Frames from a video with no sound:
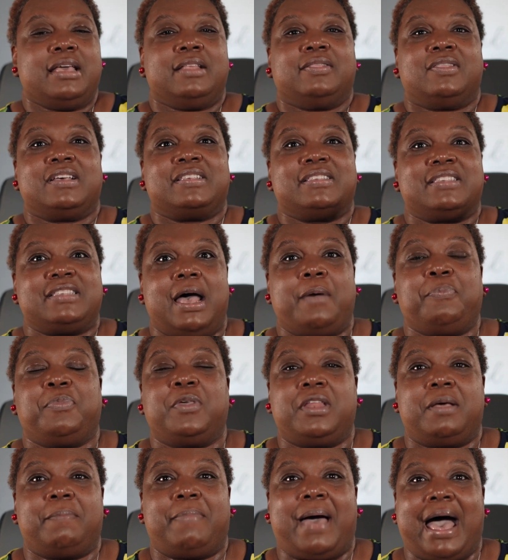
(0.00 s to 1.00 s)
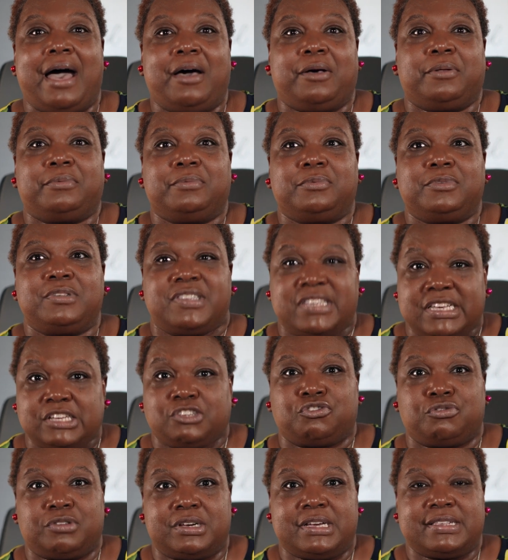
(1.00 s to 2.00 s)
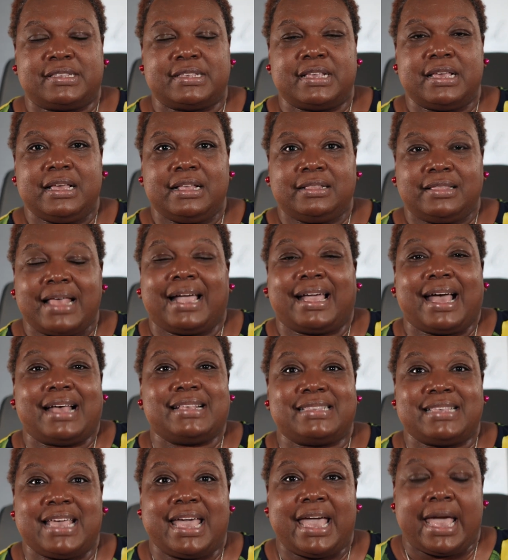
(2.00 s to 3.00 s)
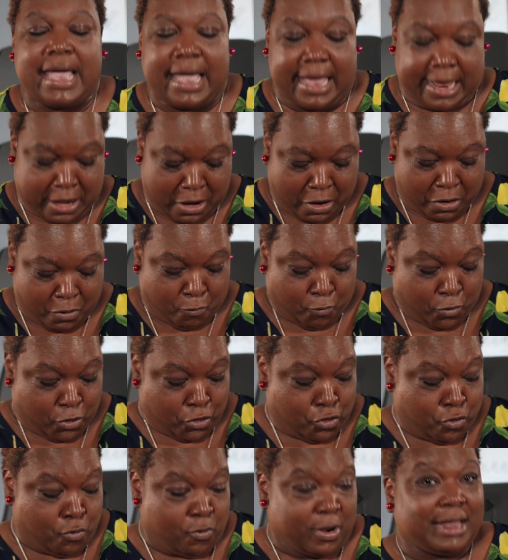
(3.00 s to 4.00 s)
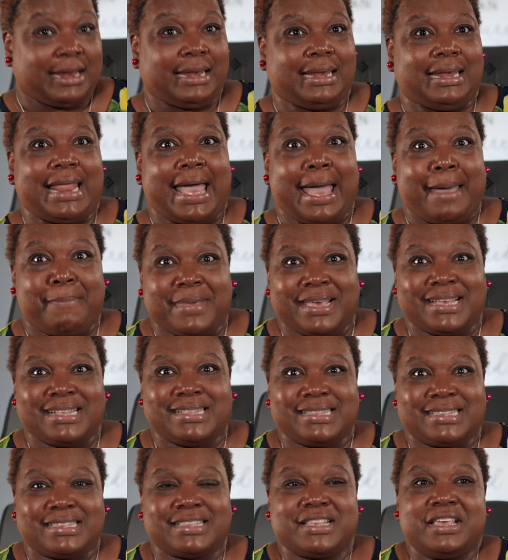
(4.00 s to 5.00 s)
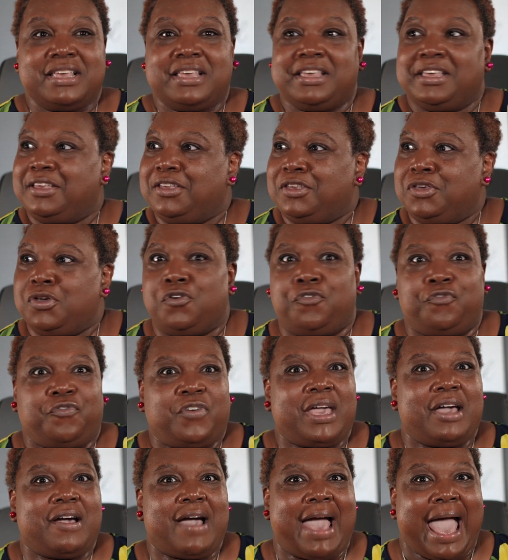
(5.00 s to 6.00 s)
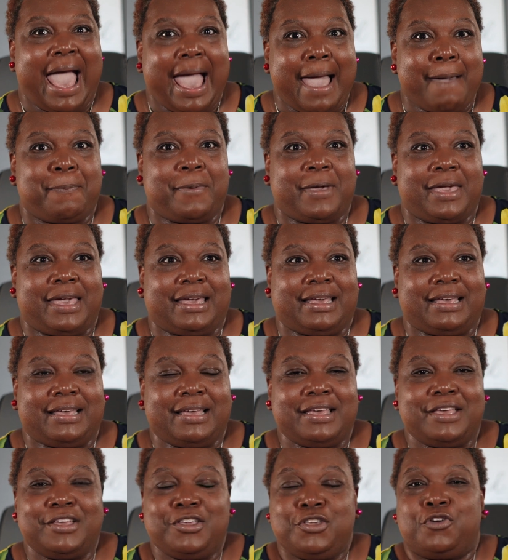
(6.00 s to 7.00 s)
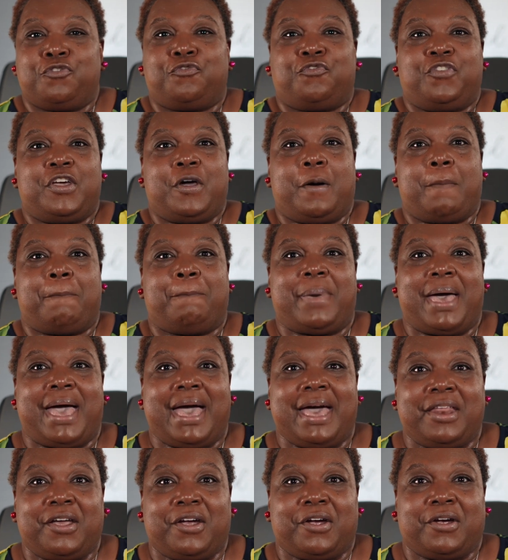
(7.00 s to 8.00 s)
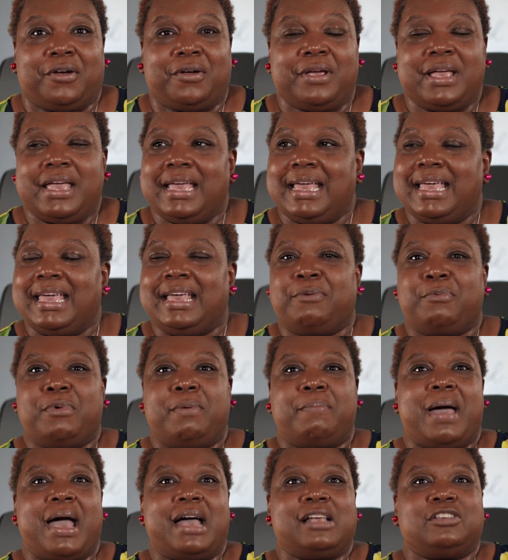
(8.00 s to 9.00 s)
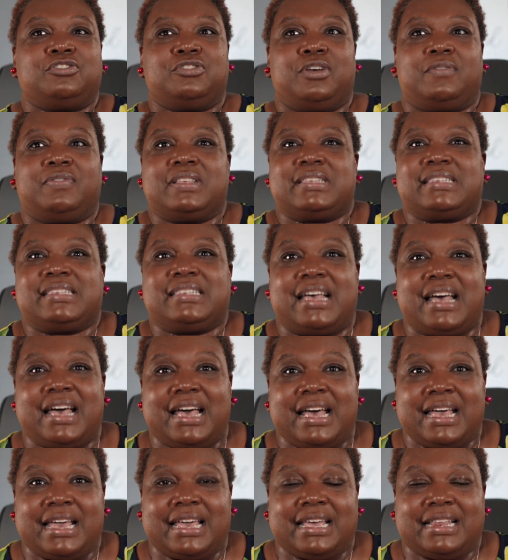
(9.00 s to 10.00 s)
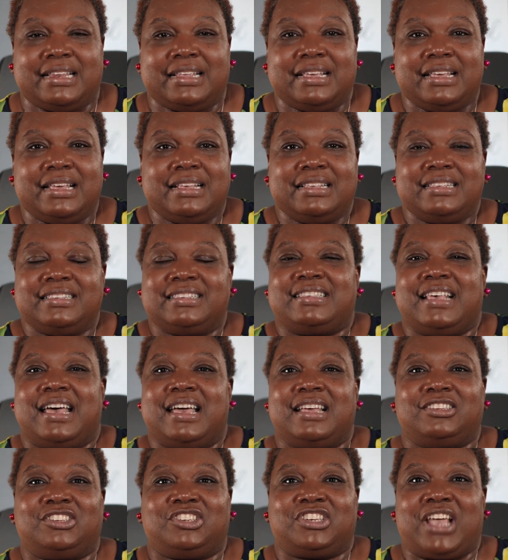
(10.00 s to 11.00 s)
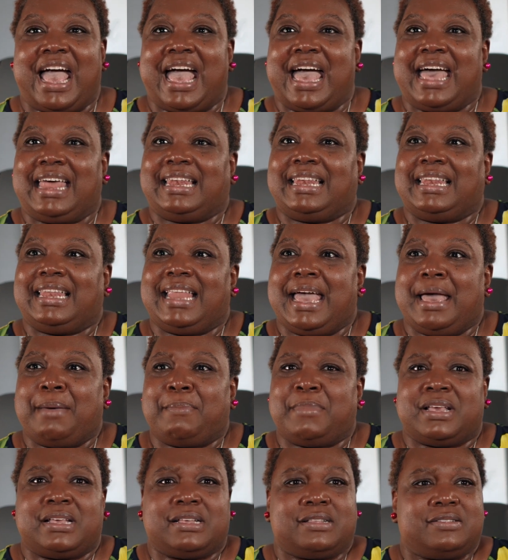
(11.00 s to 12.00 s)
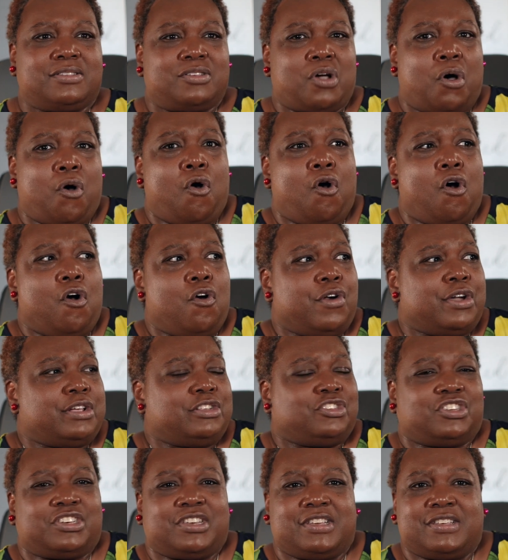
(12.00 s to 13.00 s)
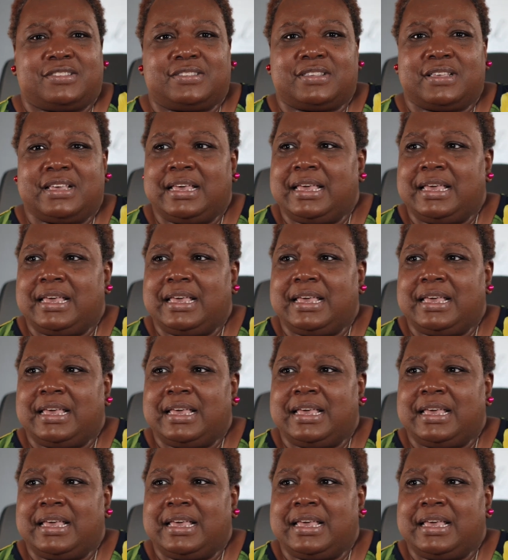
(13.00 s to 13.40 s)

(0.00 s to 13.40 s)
there's something about citrus. Like I said, when you wear lemons, you feel happy. You feel better. It reminds you of the sun. Sunshine, lemons, oranges,